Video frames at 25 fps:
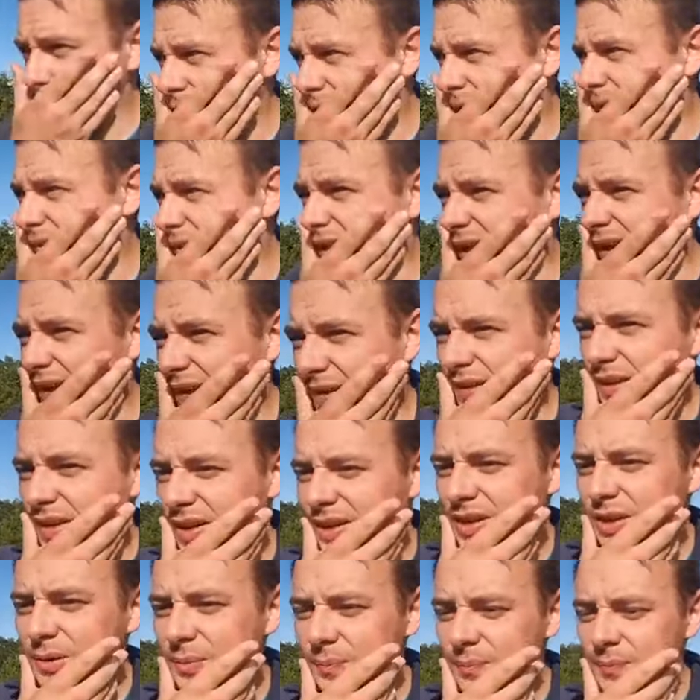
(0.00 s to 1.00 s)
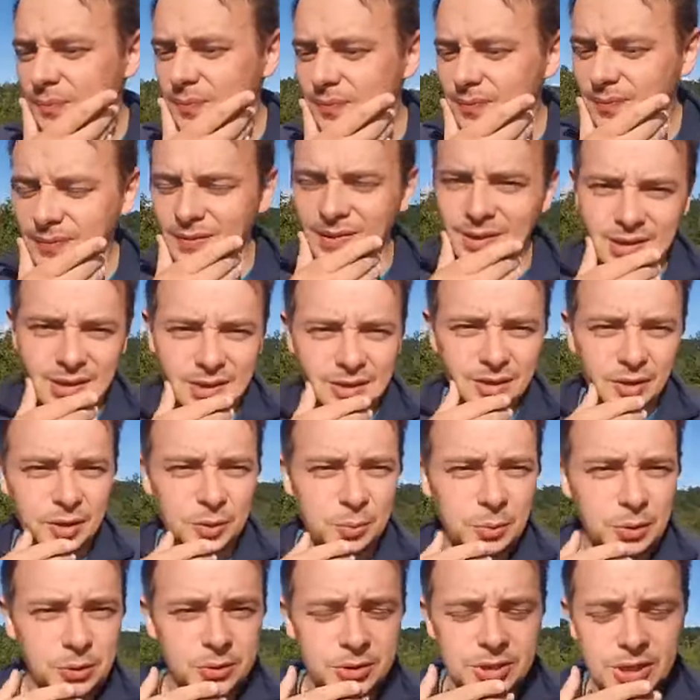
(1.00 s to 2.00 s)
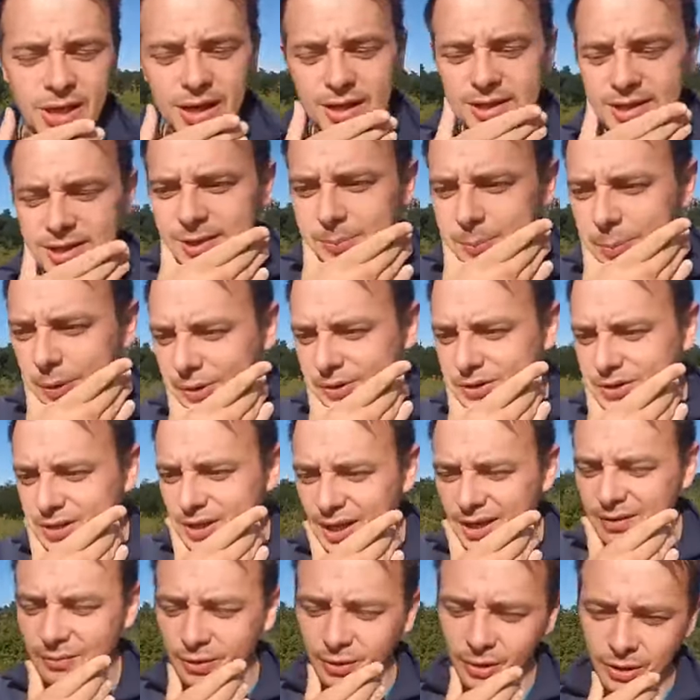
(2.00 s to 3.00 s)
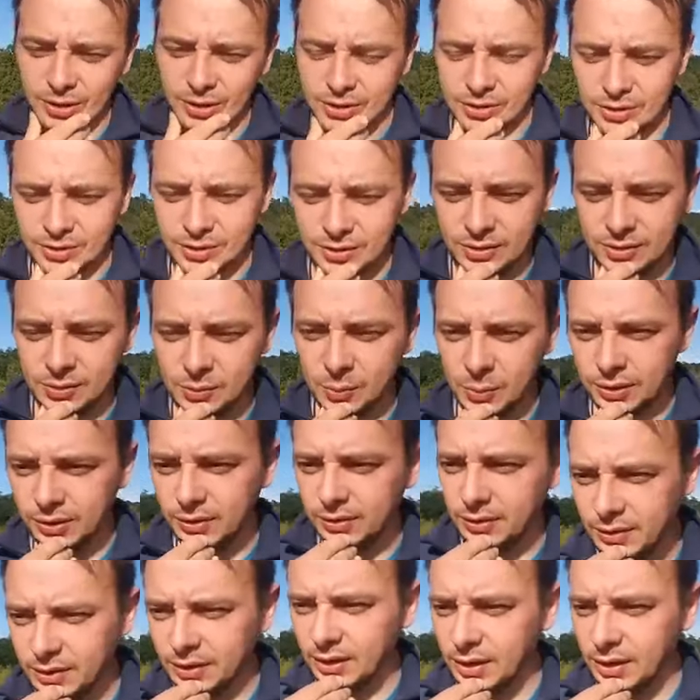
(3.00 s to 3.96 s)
in that you know, the mutated bonsai versions with